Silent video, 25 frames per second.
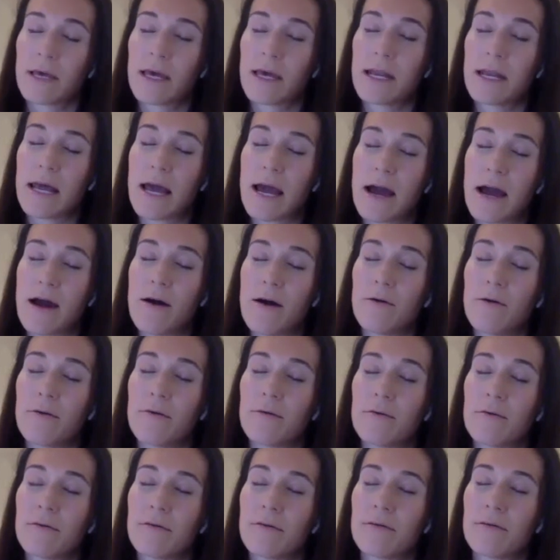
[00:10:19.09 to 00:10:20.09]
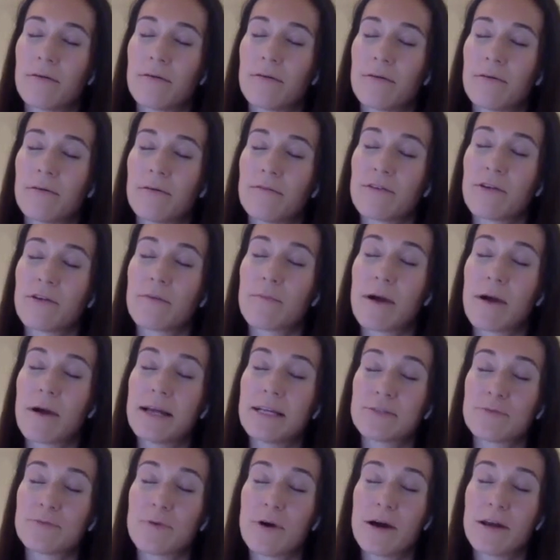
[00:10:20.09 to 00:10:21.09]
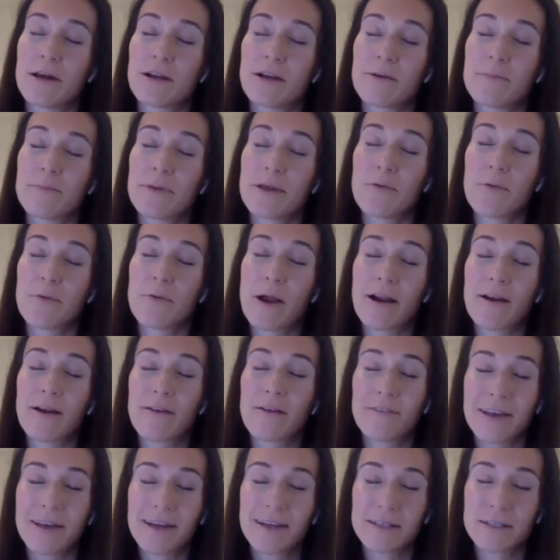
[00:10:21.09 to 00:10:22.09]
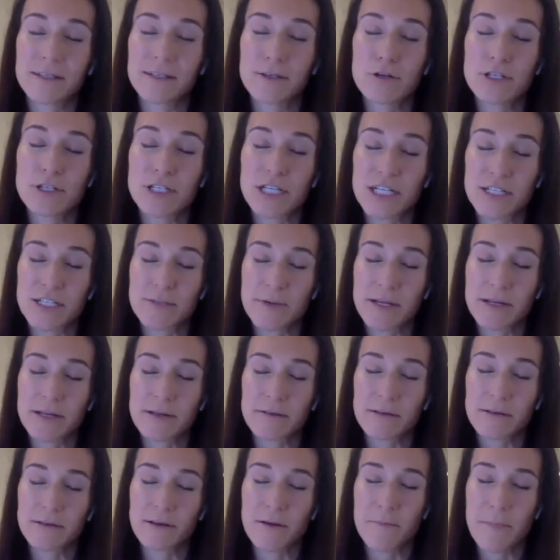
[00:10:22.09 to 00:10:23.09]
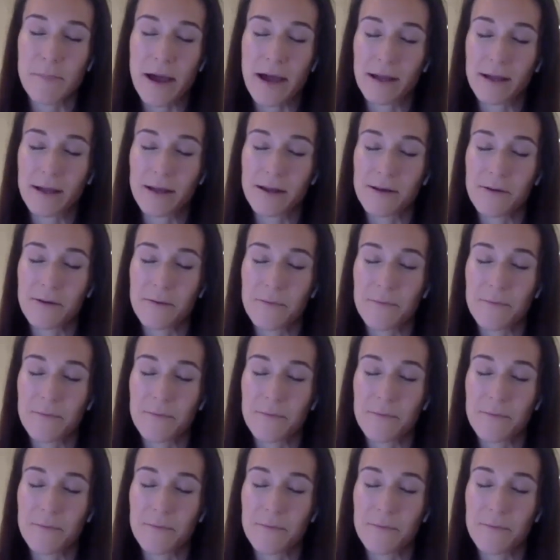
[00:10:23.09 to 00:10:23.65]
and out. If your mind's wander, be aware of it. No judgment. Come back.